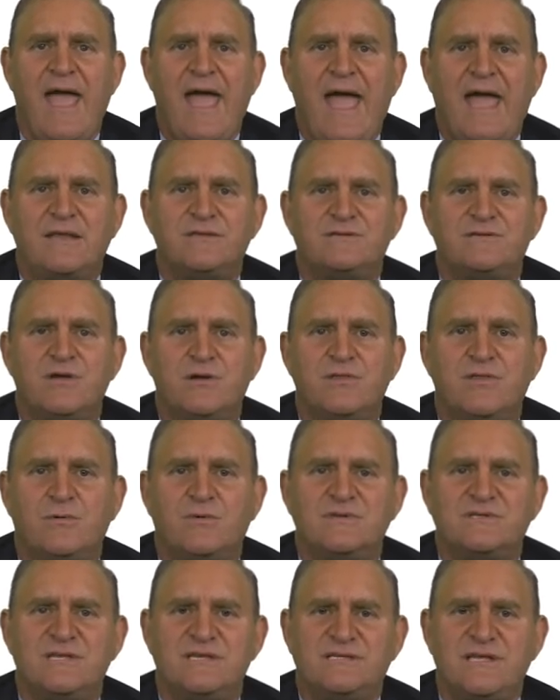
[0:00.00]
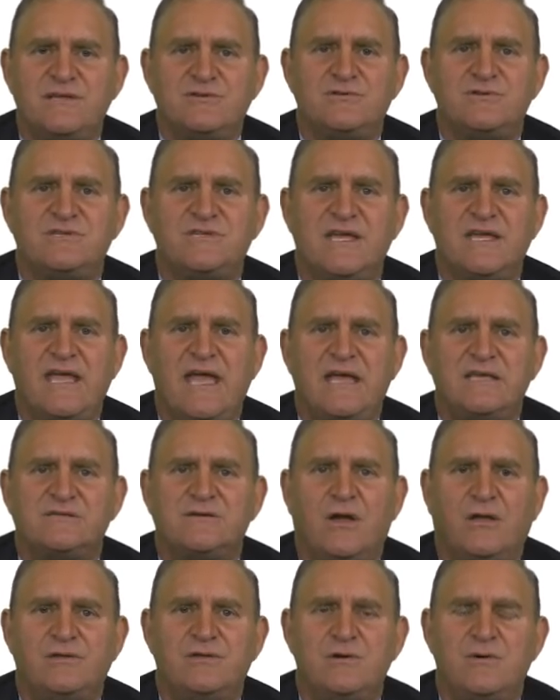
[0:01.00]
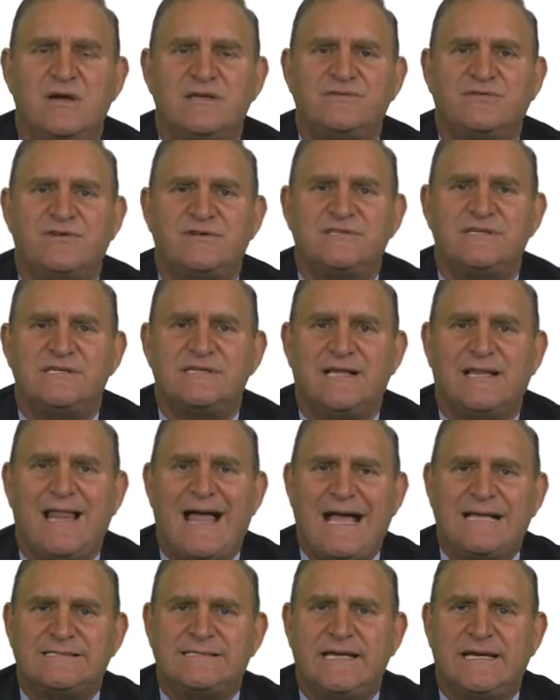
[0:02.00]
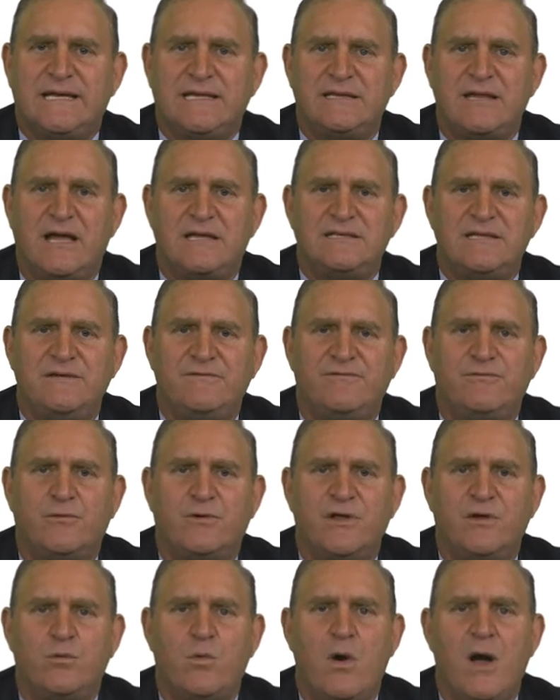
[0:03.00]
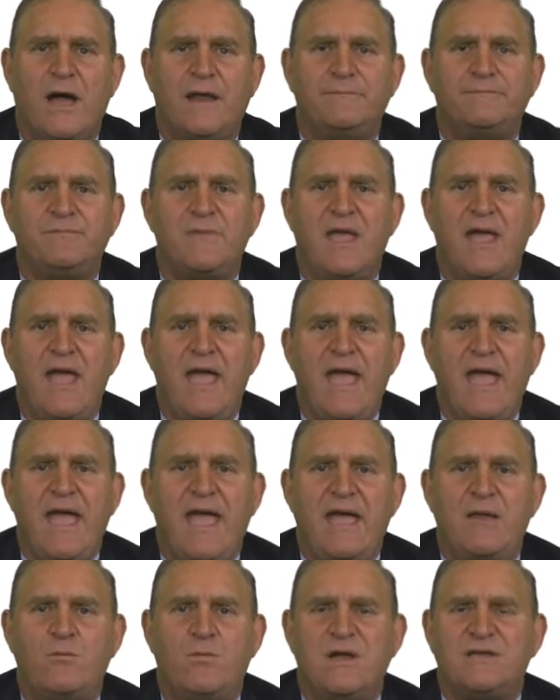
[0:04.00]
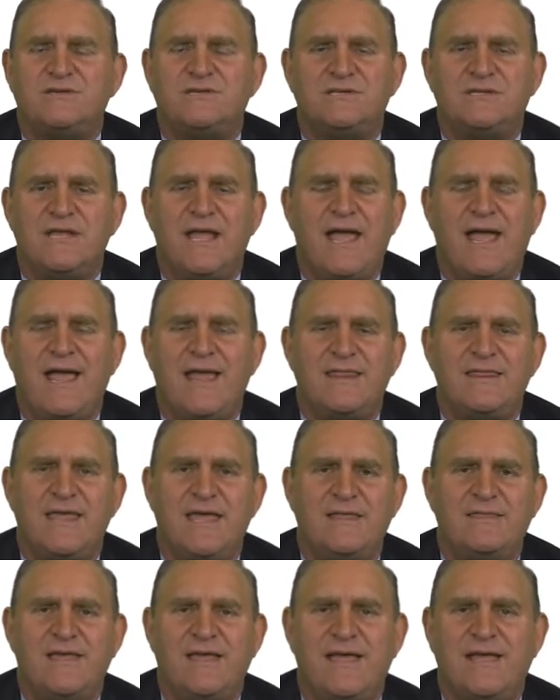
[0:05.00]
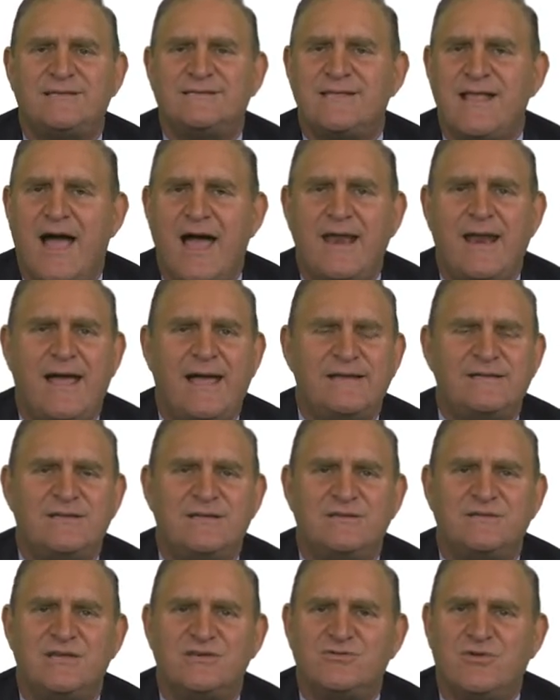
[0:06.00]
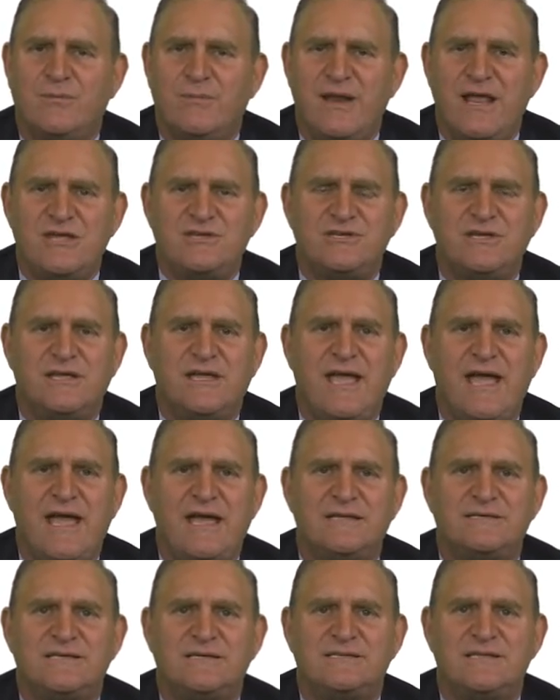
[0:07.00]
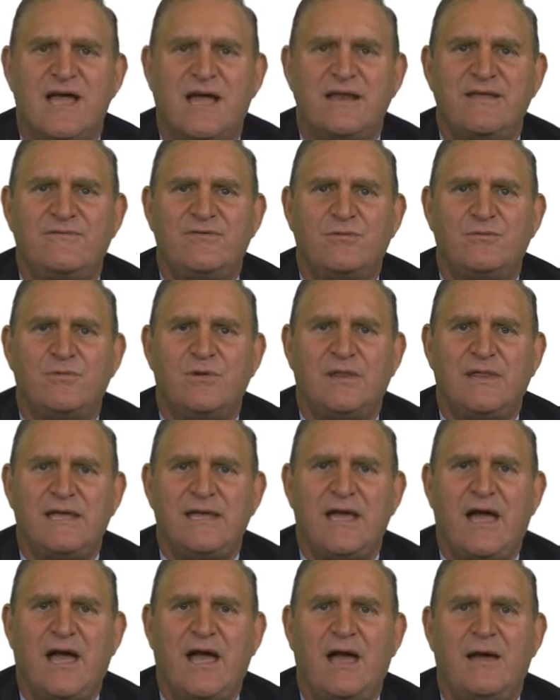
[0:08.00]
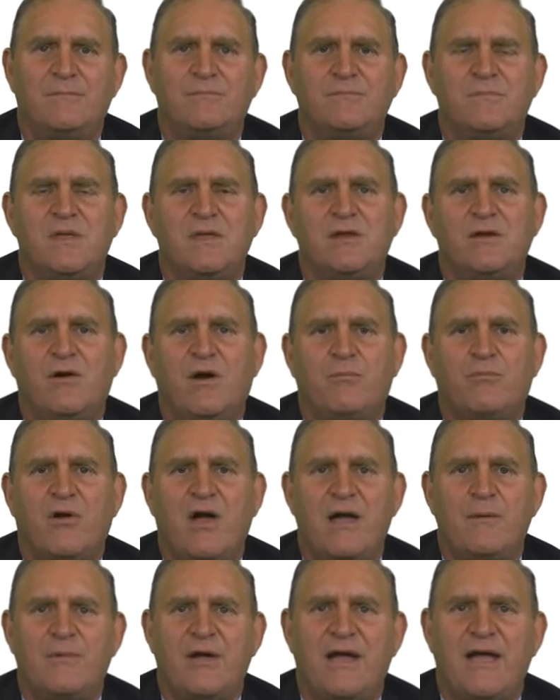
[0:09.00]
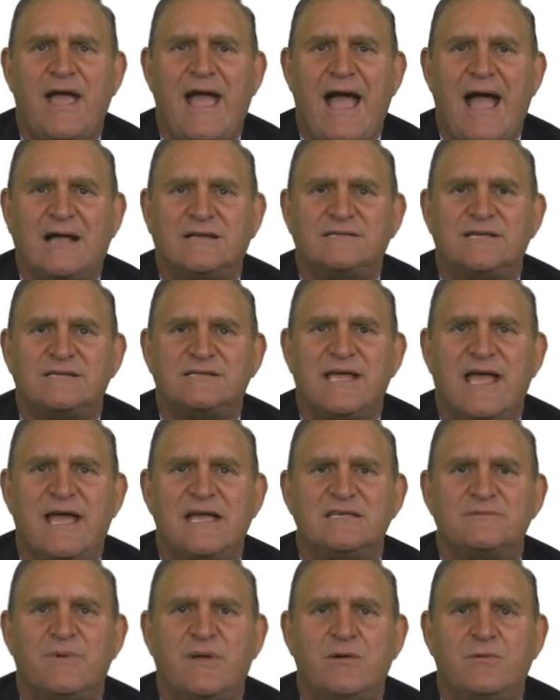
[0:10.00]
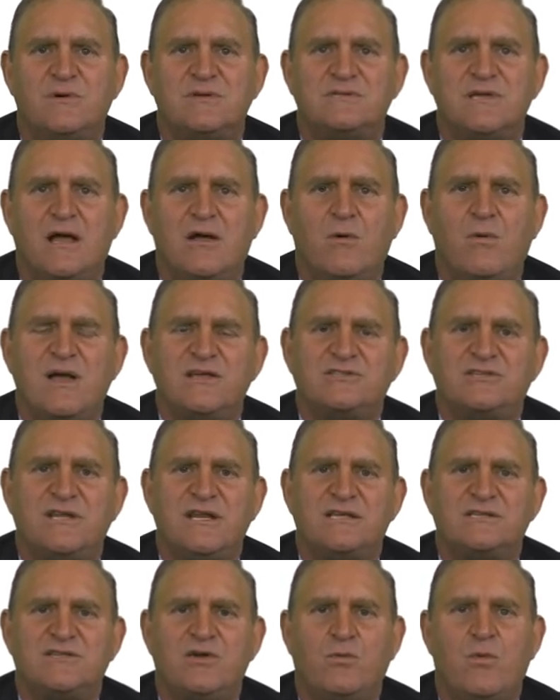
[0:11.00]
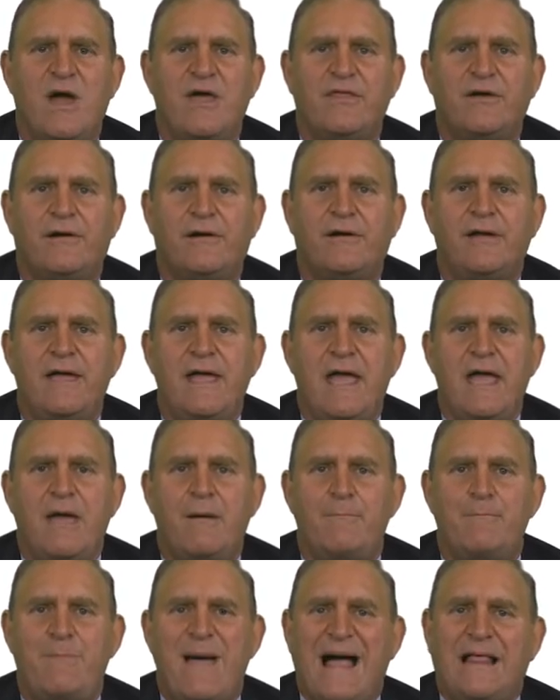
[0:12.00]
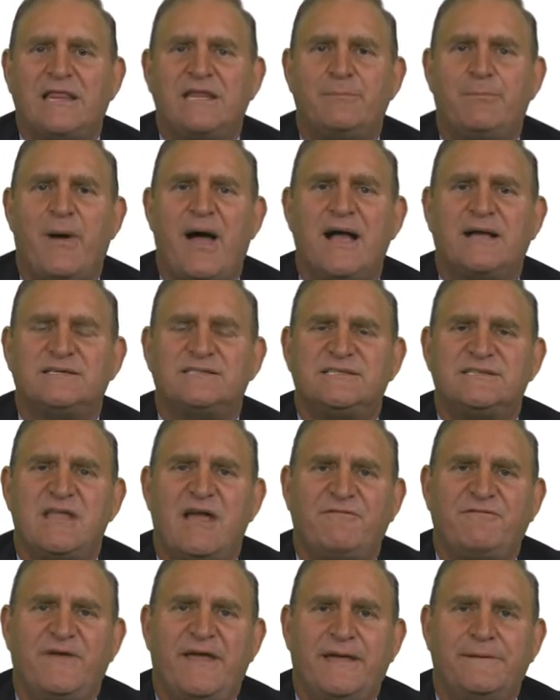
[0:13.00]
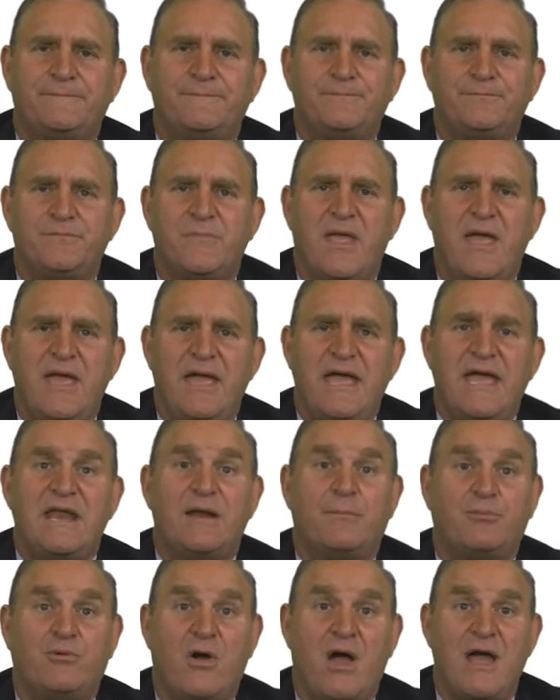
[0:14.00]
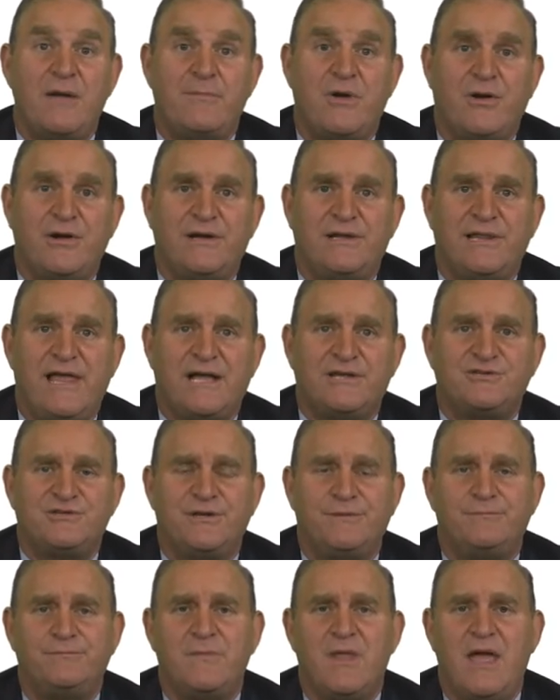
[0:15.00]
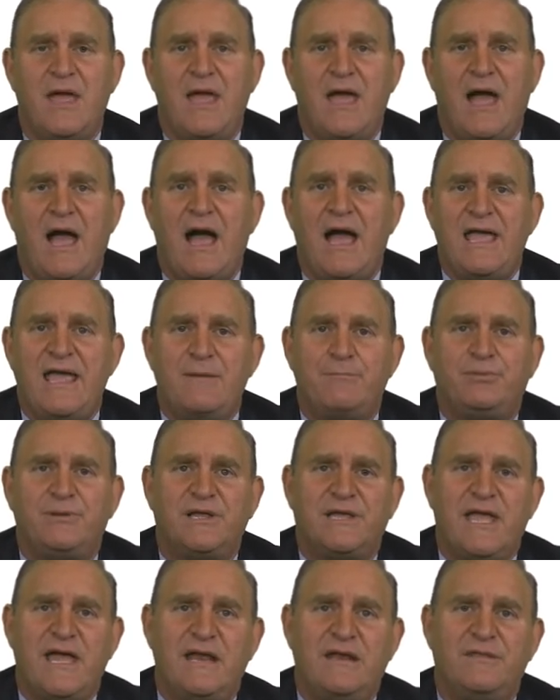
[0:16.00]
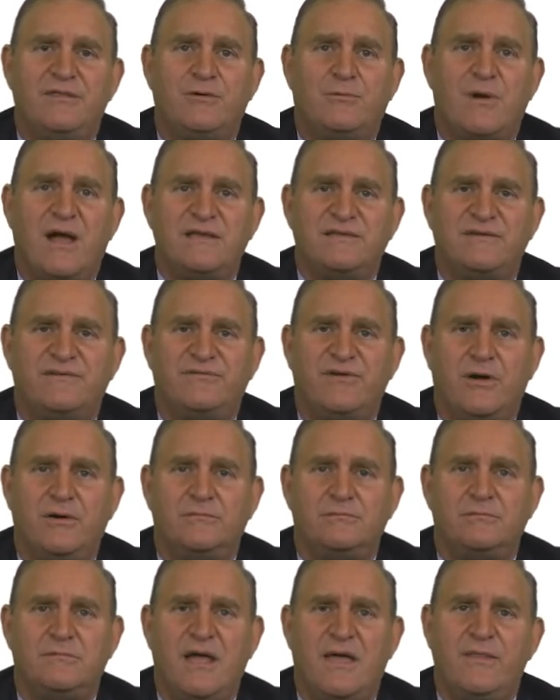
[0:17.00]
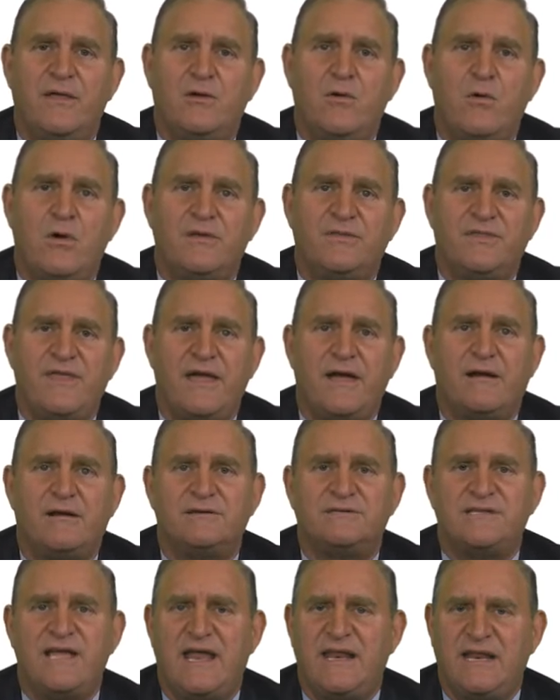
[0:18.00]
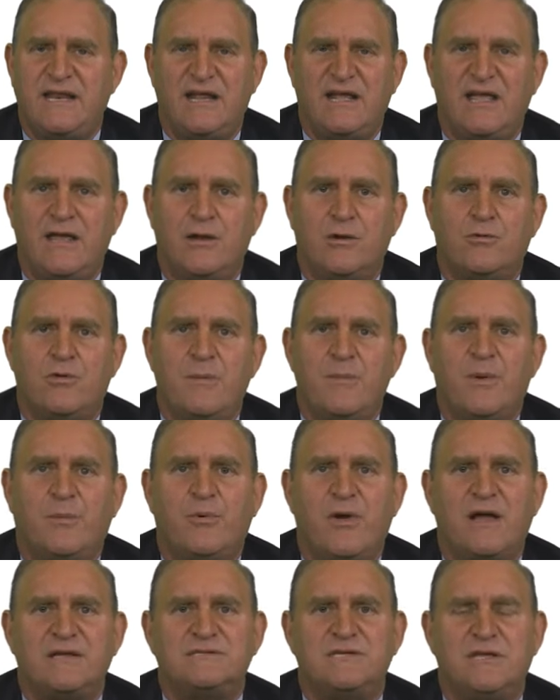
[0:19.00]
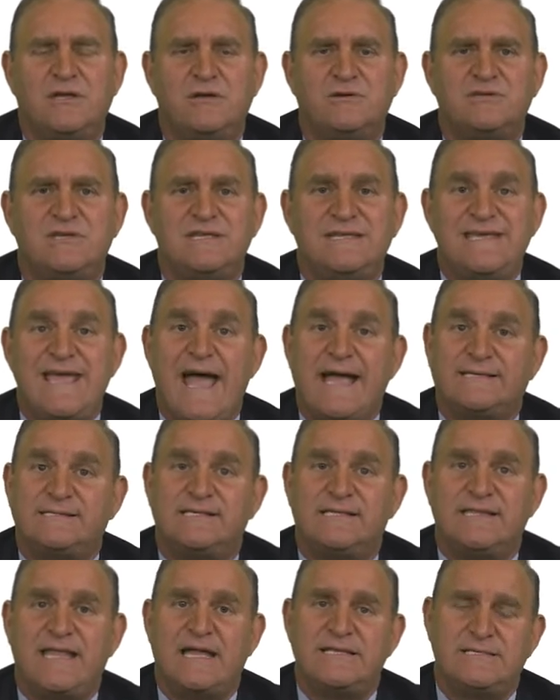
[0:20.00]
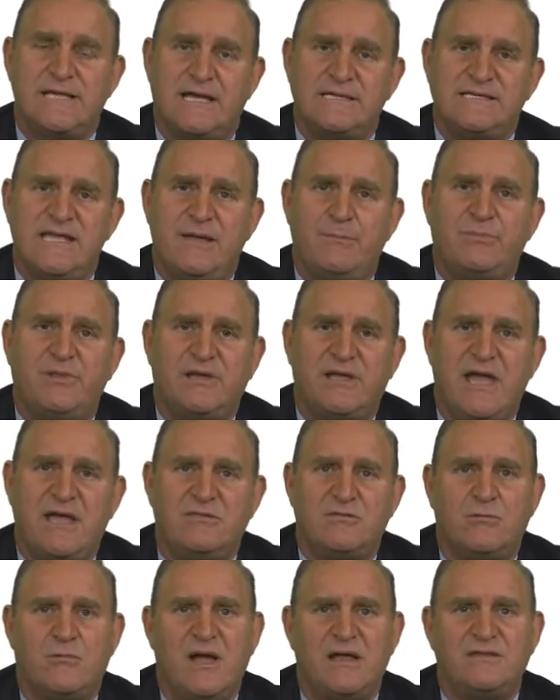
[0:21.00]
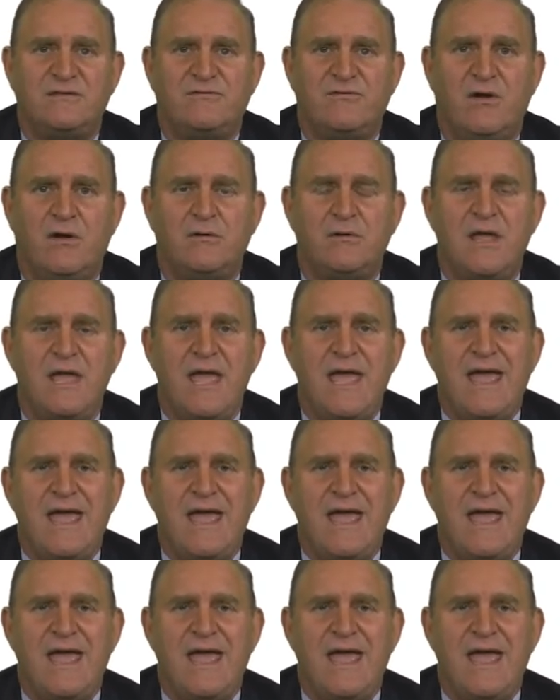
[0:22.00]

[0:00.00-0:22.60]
And so there was this interesting case called US versus Classic in 1941 in which eh, the, the it's not a d- discrimination case. It's not even really um, you know a primary access case, but it was a question as to whether ballot box stuffing in a primary election uh, implicated the right to vote. And the court there said in a, in a criminal prosecution, yes, that does implicate the right to vote.